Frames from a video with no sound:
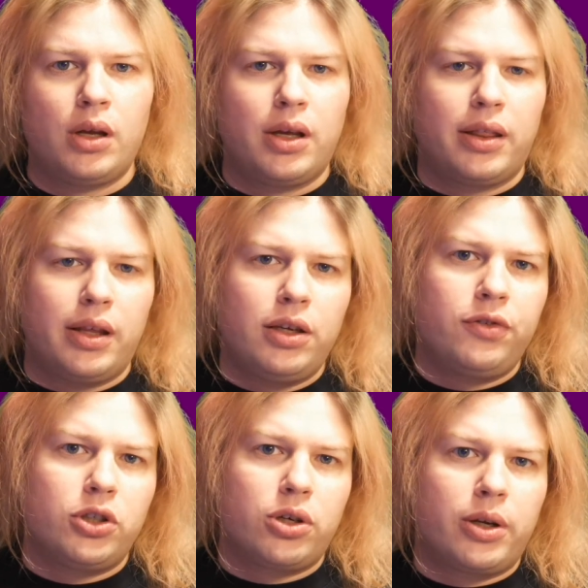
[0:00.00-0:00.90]
Thank you
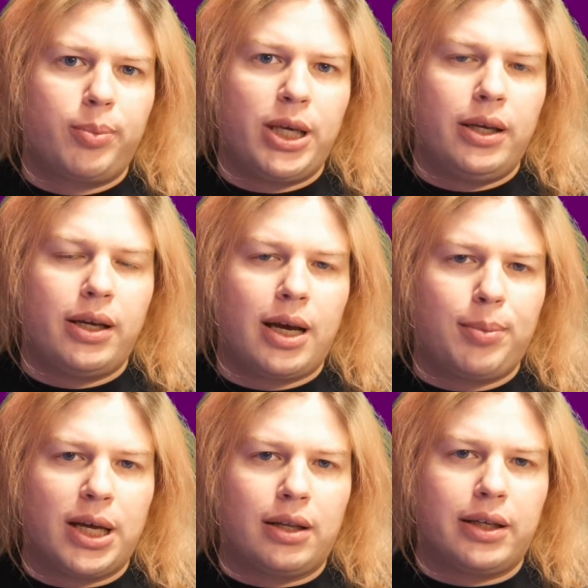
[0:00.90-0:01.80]
for joining me. I'm
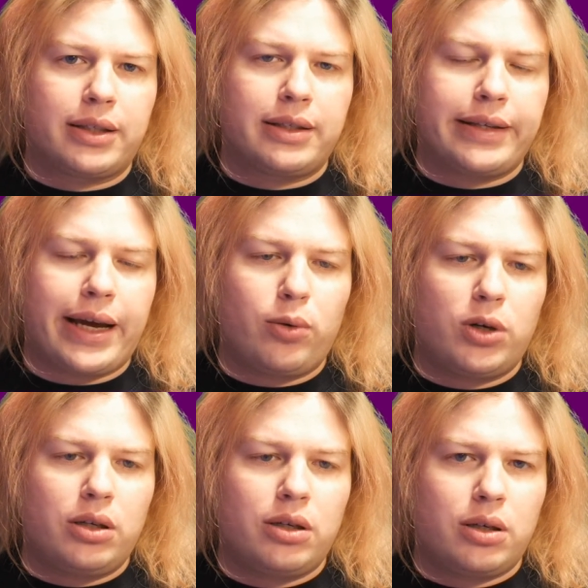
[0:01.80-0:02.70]
Alex and I
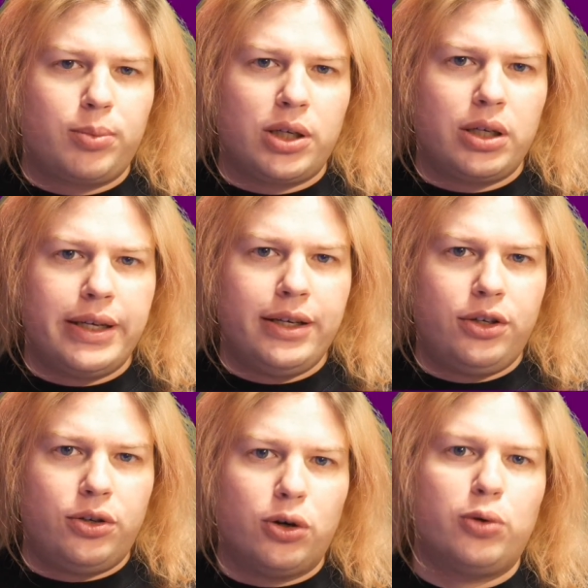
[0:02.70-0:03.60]
want to talk about
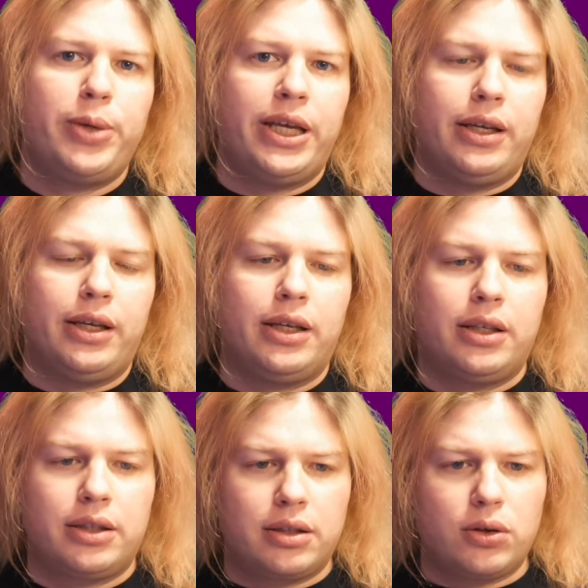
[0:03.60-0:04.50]
Adobe.
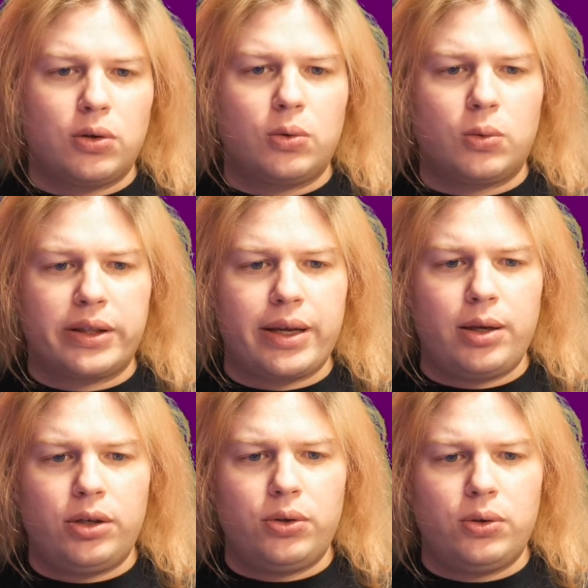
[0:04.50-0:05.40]
So what they
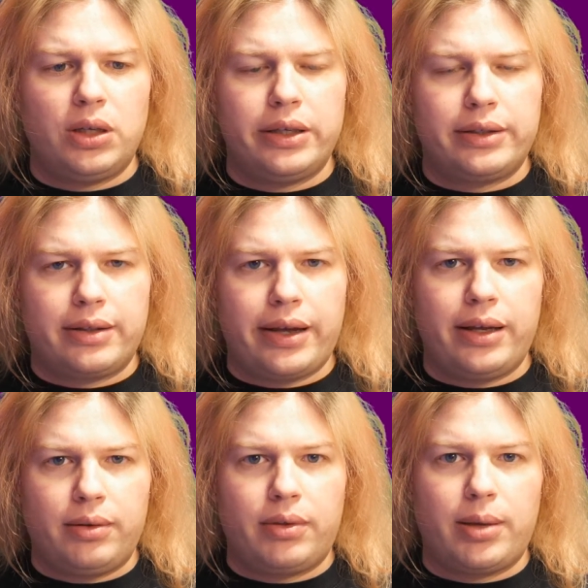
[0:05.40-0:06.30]
do is
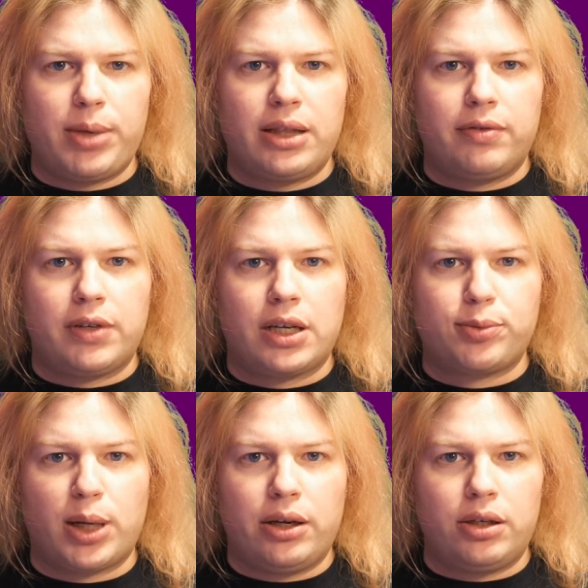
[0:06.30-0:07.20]
they made the Flash
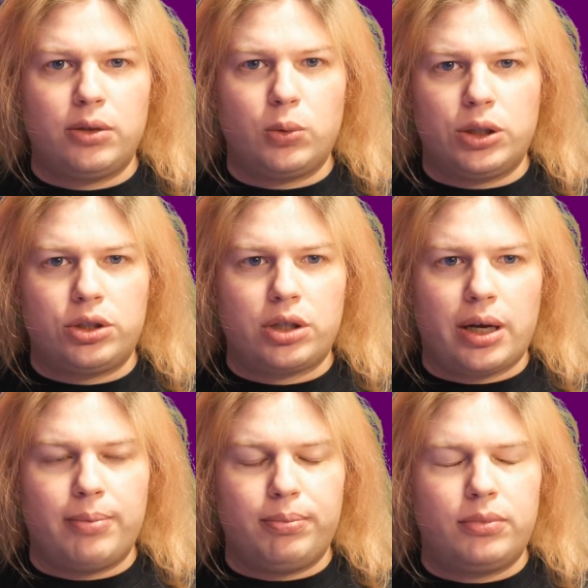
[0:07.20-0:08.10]
player, which
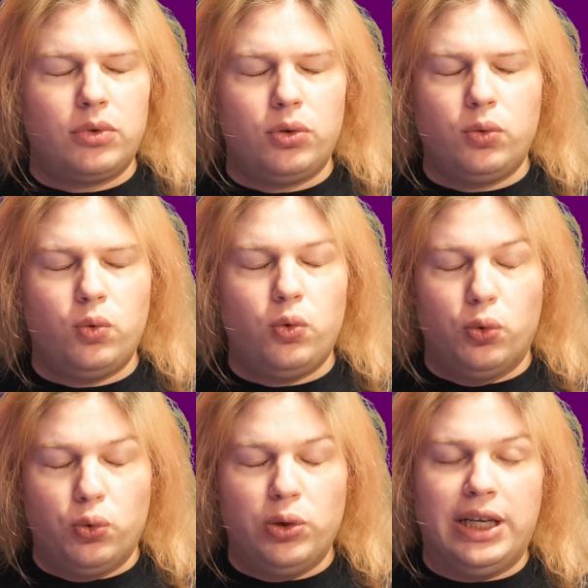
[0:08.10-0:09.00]
I'm
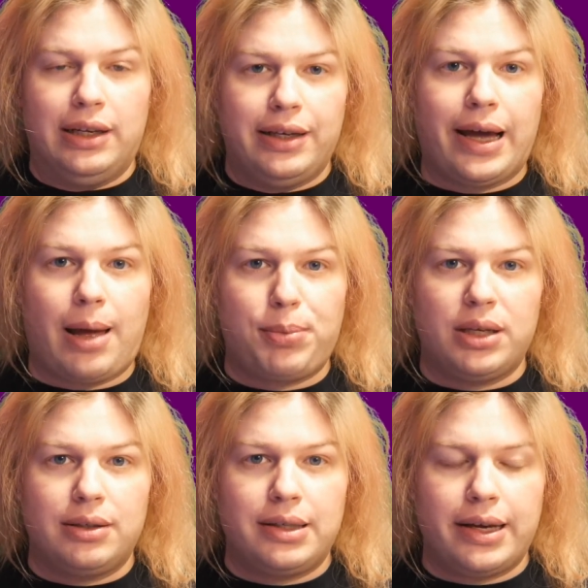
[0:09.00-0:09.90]
really happy
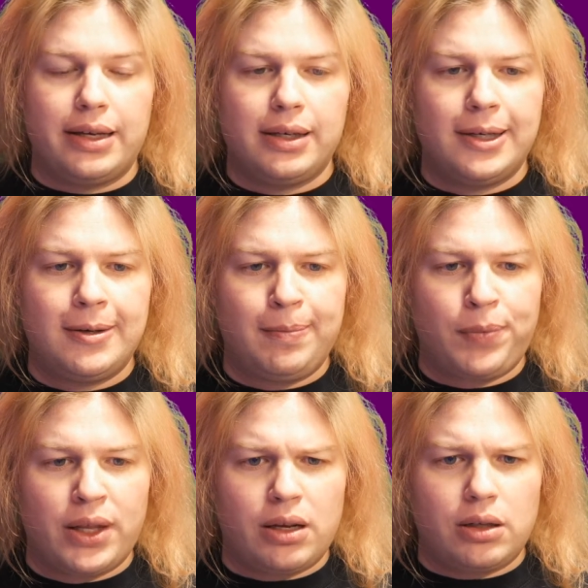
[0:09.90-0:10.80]
is dead.
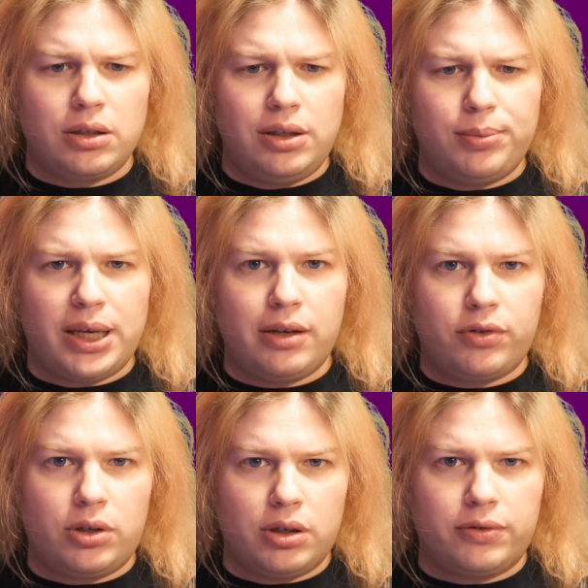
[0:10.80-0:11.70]
Also, you may have
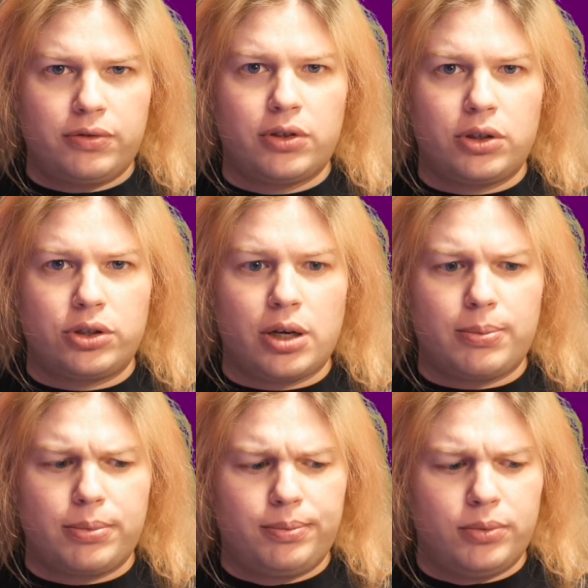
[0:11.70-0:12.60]
heard of Photoshop
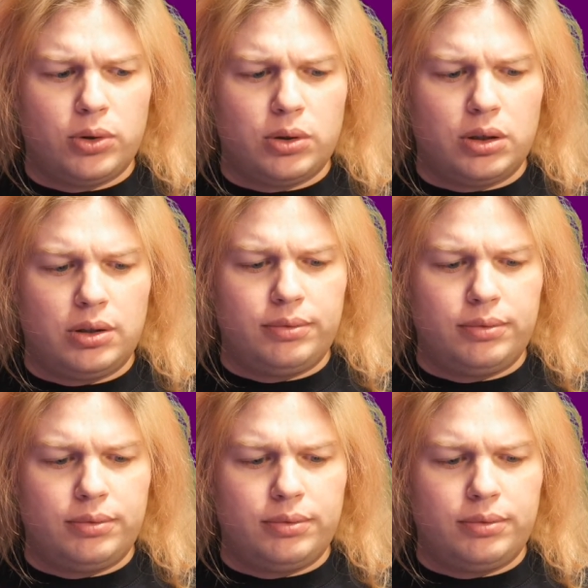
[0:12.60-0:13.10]
or,